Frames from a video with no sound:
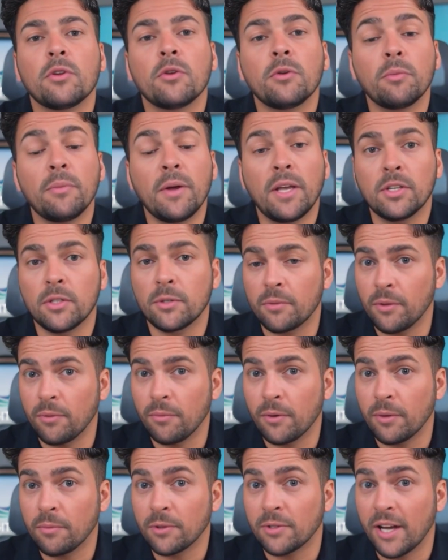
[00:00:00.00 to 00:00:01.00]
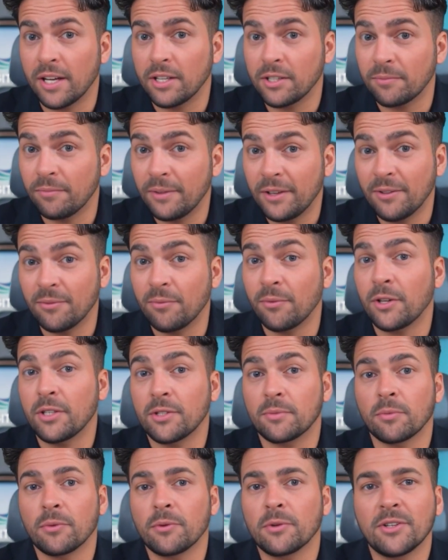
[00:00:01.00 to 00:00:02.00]
You're basically website speed
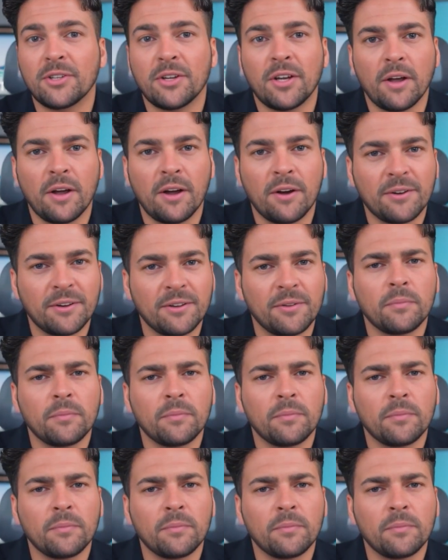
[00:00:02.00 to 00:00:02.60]
whisperers now.